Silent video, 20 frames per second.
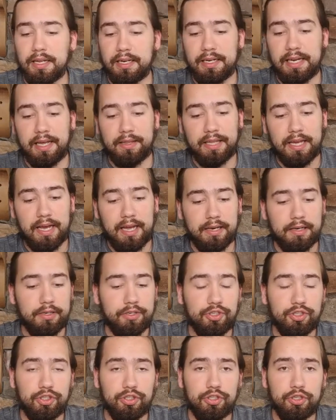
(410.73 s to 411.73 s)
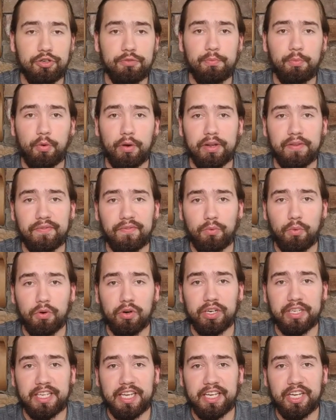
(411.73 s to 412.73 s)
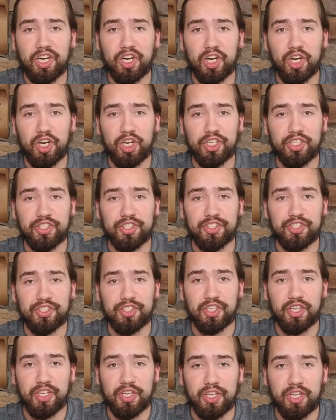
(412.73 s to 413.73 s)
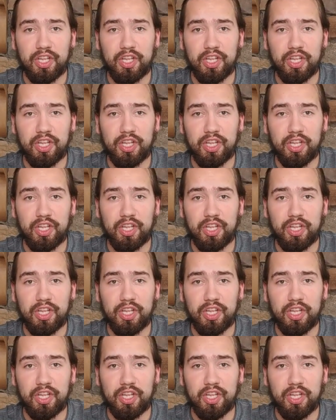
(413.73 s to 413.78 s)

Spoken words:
Now that 2.4 gigahertz